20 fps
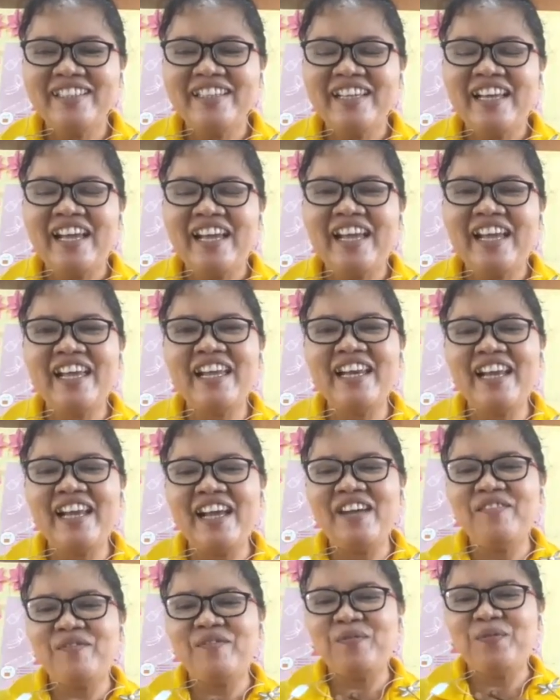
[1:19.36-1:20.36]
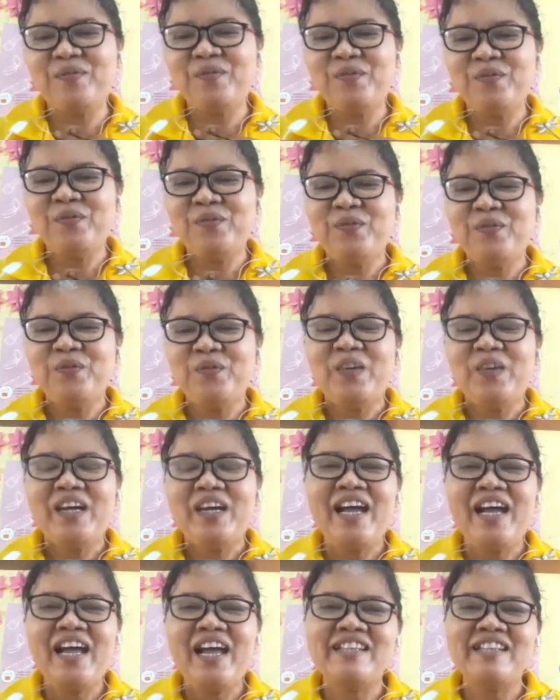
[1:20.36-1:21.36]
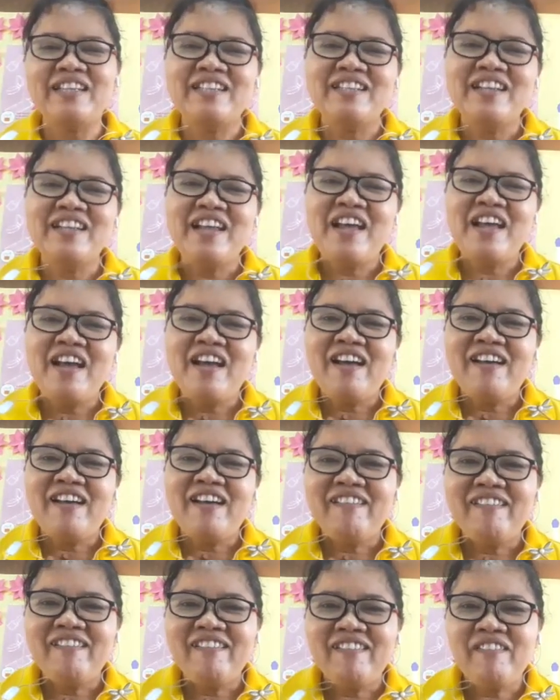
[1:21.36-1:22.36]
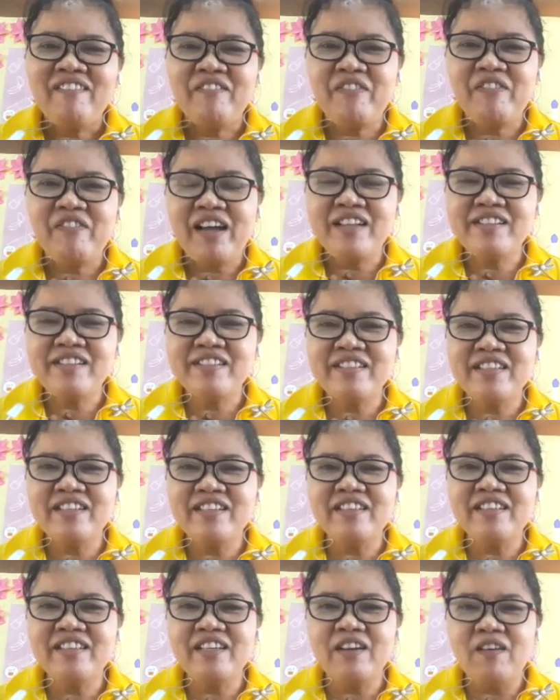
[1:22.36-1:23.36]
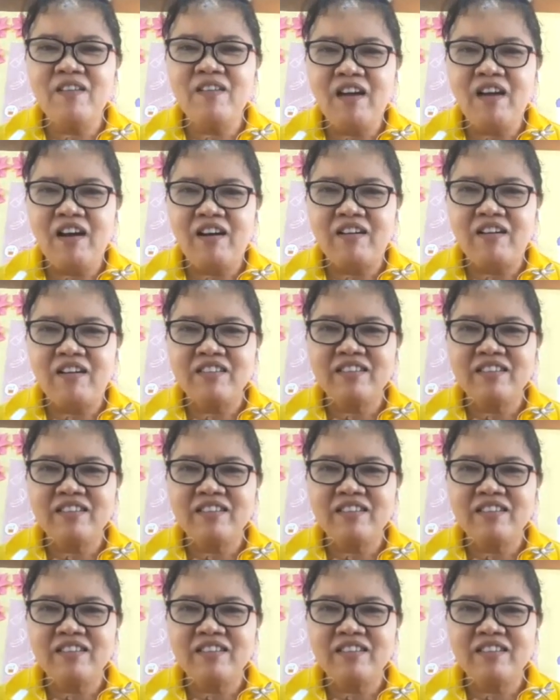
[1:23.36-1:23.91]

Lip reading: I get up at 5:30 o'clock.